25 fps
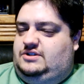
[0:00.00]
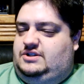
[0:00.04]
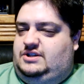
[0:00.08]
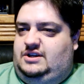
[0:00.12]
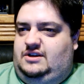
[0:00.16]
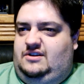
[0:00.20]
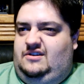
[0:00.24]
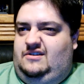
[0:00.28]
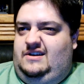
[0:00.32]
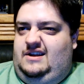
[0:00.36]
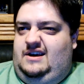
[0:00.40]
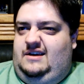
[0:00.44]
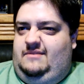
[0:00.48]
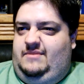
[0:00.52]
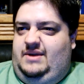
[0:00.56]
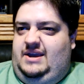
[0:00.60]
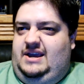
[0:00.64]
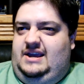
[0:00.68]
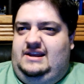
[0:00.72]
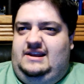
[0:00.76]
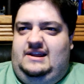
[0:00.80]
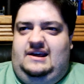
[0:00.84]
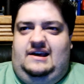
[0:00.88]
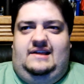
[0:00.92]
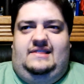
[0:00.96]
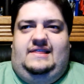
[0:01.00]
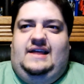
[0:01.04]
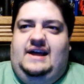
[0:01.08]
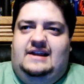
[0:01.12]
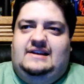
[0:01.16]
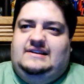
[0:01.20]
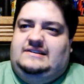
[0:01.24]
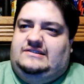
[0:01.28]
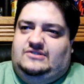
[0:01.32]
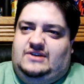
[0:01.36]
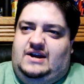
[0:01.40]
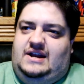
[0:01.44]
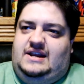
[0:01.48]
You know what I mean? I'm not
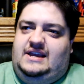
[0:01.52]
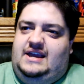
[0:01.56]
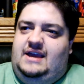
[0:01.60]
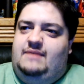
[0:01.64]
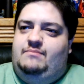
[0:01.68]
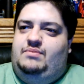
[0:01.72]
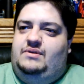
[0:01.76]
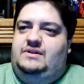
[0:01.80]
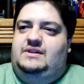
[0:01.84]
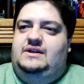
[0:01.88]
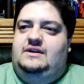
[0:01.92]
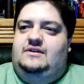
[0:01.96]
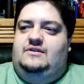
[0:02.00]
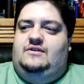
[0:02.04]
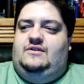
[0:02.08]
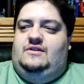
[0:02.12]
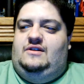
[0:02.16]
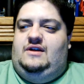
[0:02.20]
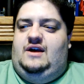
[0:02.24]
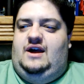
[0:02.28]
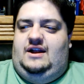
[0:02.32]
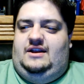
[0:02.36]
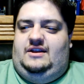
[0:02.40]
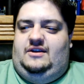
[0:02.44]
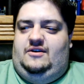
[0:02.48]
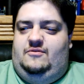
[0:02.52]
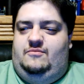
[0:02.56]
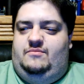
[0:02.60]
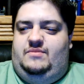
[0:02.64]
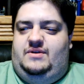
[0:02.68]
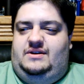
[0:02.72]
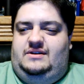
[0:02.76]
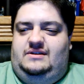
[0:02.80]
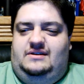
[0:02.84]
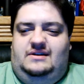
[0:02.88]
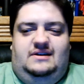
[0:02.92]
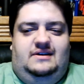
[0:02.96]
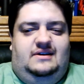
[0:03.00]
trying to get political on you, but
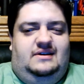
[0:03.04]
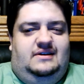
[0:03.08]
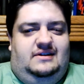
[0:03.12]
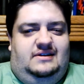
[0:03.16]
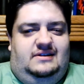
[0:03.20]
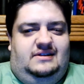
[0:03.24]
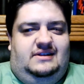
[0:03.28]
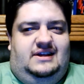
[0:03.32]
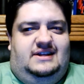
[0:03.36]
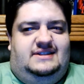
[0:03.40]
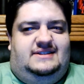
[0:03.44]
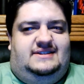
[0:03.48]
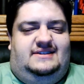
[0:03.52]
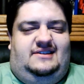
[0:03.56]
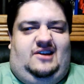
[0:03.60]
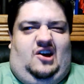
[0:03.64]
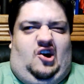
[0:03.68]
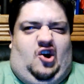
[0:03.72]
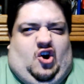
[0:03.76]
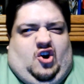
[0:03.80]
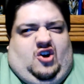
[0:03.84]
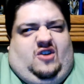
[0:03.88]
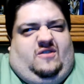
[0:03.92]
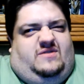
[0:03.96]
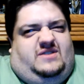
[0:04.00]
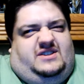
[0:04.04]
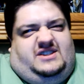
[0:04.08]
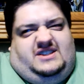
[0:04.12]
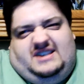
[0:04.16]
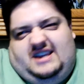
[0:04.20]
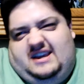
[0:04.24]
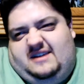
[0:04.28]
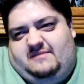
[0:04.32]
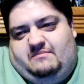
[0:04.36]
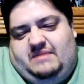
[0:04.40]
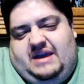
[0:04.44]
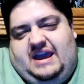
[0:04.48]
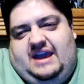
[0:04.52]
let's
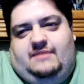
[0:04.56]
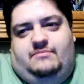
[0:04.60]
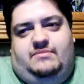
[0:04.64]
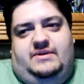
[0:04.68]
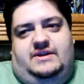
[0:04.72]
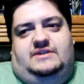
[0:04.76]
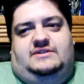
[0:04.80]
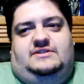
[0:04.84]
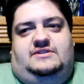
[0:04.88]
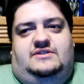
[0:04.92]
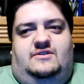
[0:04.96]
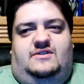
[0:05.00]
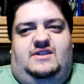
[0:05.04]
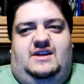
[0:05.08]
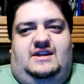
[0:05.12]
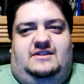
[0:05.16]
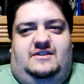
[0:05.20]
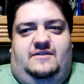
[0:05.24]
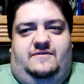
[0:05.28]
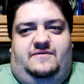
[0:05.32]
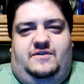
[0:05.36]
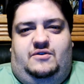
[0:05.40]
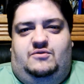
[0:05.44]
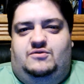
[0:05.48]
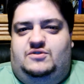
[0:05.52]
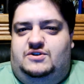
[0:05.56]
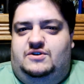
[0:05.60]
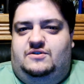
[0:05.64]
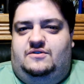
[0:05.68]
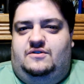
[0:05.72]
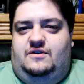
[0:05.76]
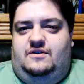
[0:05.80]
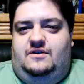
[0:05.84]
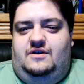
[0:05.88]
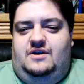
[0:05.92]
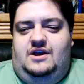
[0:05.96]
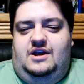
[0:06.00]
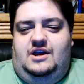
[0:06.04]
harvesting babies so that the future
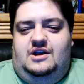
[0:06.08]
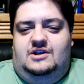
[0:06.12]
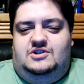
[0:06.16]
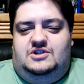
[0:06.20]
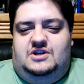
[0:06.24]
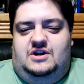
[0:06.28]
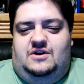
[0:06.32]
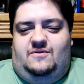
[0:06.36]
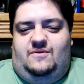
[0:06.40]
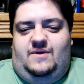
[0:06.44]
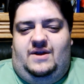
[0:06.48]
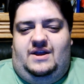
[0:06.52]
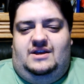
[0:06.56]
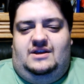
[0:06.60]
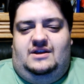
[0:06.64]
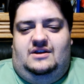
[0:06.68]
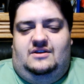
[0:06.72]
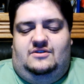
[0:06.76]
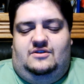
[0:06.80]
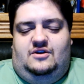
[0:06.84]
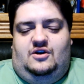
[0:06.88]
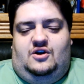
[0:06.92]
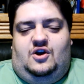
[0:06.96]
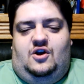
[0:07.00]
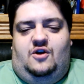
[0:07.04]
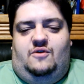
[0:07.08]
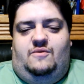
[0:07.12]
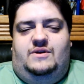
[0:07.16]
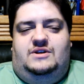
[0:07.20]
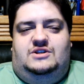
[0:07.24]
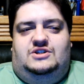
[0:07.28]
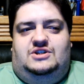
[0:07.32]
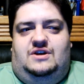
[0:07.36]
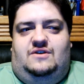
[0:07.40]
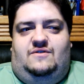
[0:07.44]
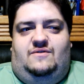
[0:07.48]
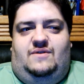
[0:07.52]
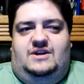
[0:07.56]
generate, the current
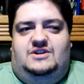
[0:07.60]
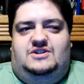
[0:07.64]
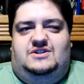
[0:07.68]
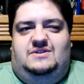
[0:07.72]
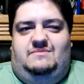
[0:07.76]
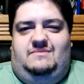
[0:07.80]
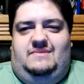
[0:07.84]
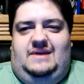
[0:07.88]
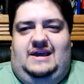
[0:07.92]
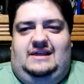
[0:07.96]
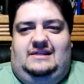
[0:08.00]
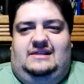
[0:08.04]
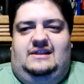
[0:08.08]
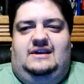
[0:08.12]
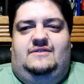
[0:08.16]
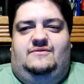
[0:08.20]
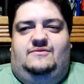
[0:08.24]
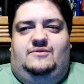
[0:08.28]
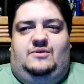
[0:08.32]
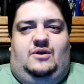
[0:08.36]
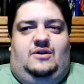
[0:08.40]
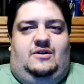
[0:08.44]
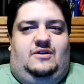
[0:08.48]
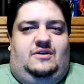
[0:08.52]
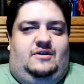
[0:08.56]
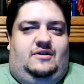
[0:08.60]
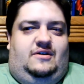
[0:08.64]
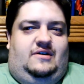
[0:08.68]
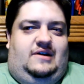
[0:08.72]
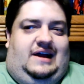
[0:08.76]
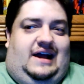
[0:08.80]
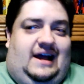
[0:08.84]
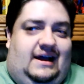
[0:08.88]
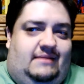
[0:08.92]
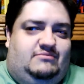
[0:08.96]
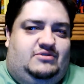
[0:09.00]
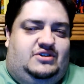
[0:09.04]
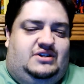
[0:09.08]
generation may live longer.
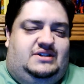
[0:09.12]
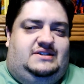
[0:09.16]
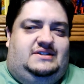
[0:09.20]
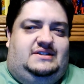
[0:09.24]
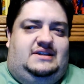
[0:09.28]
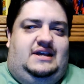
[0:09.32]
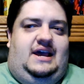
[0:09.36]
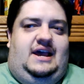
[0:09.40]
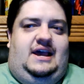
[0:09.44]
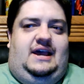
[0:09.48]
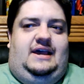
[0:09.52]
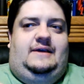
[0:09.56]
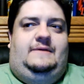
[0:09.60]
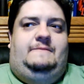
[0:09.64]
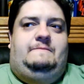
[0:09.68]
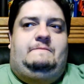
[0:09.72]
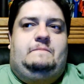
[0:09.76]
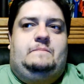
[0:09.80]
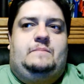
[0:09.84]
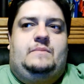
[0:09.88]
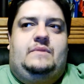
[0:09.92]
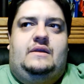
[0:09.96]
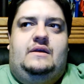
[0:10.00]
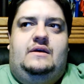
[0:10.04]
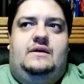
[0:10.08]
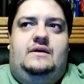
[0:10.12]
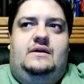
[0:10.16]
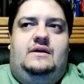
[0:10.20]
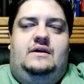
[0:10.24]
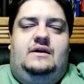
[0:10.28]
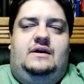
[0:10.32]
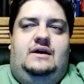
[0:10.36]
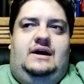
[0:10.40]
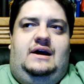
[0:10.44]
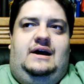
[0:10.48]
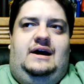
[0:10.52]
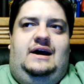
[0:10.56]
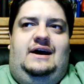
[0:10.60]
I'm just saying.
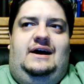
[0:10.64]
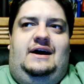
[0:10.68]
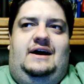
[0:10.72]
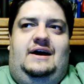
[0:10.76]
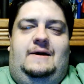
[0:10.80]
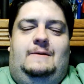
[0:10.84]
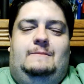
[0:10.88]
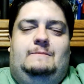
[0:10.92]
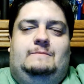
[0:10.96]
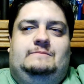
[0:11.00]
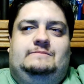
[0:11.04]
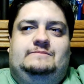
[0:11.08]
Um...